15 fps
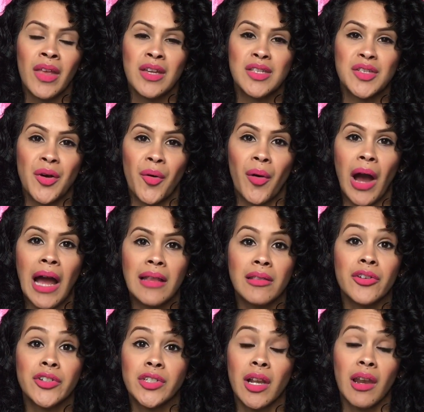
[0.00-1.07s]
so I
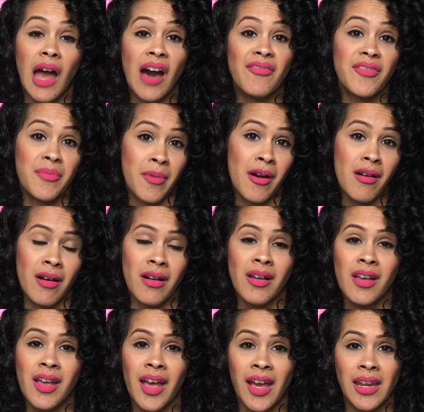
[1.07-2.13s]
learned a lot from her.
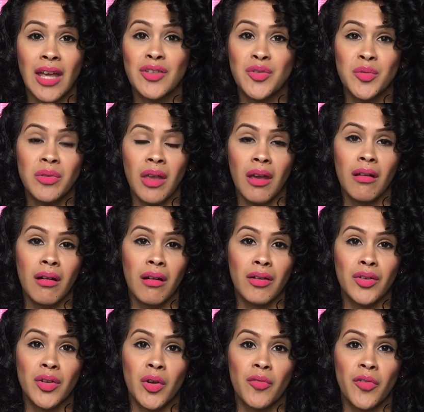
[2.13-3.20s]
And I do thank her,
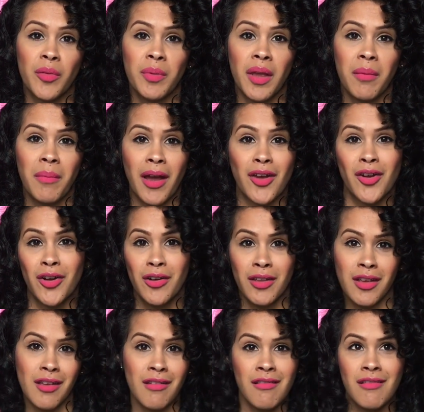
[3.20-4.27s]
you know, for being my
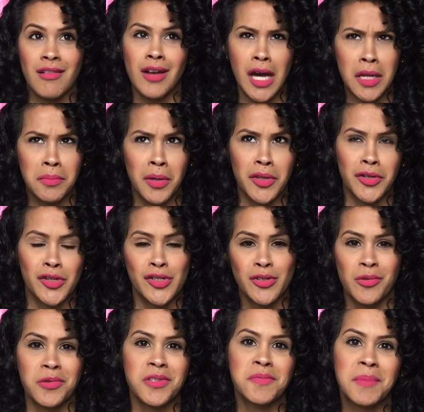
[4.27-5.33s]
curly godmother, so
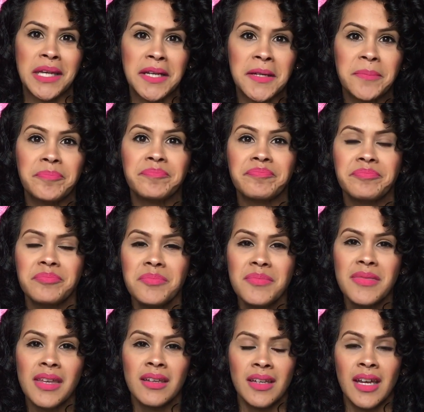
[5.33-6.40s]
to speak.
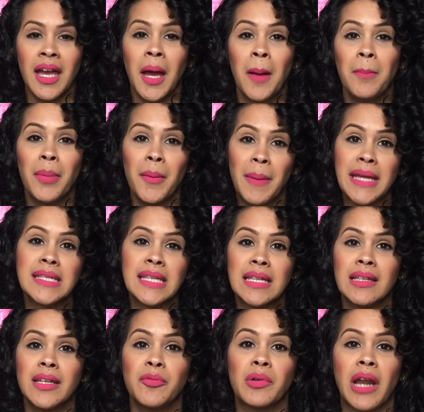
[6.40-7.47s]
But
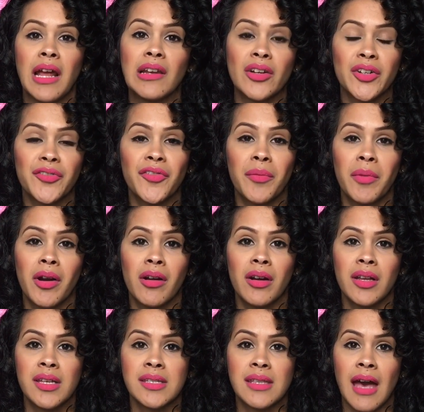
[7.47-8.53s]
basically what I learned from her
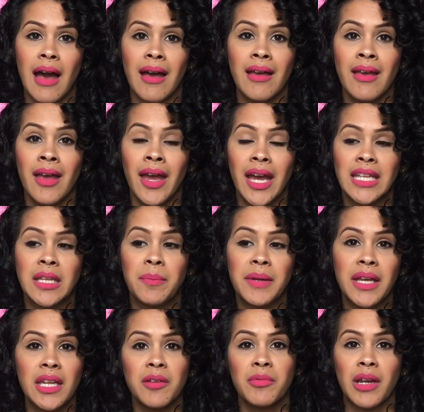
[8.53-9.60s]
is that in the
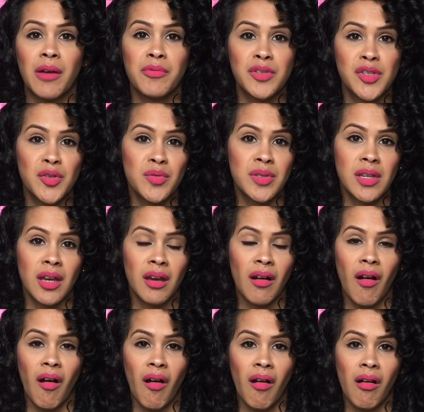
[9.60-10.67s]
beginning when I was using
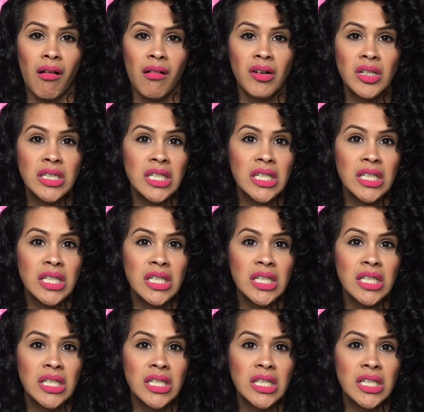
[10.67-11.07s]
all